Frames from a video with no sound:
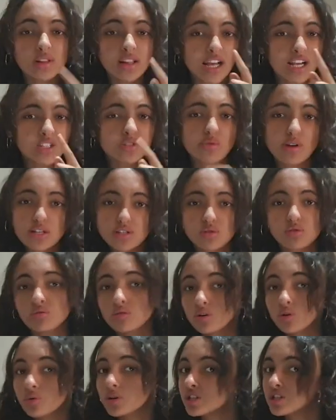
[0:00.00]
would like to ask you
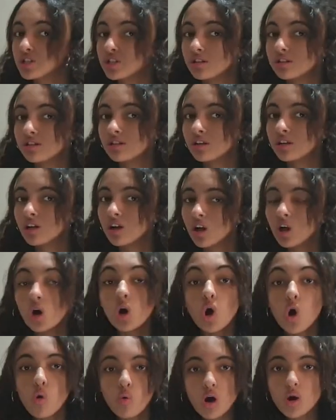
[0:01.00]
a question.
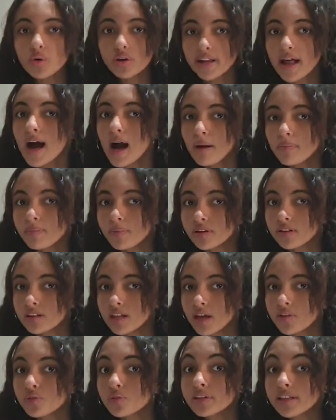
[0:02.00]
What would happen
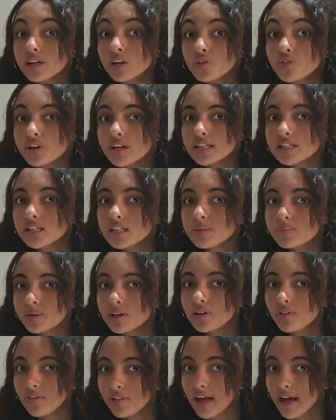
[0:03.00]
if we decrease the
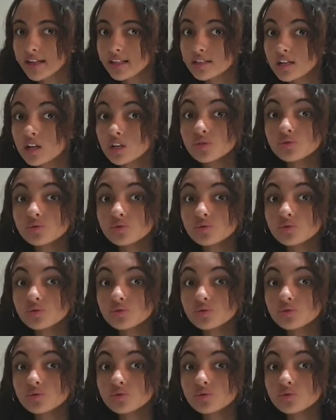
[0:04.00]
speed of light